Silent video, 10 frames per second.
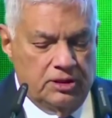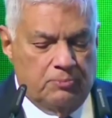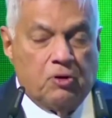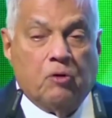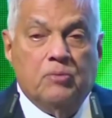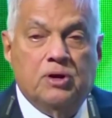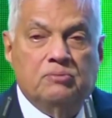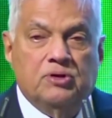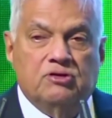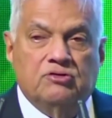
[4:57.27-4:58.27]
The
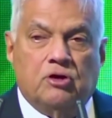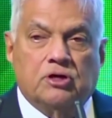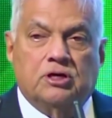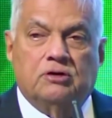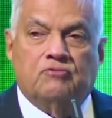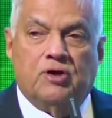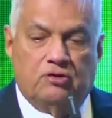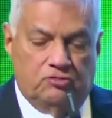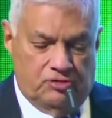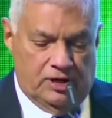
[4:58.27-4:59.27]
problem is not
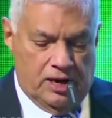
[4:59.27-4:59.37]
confined to Sri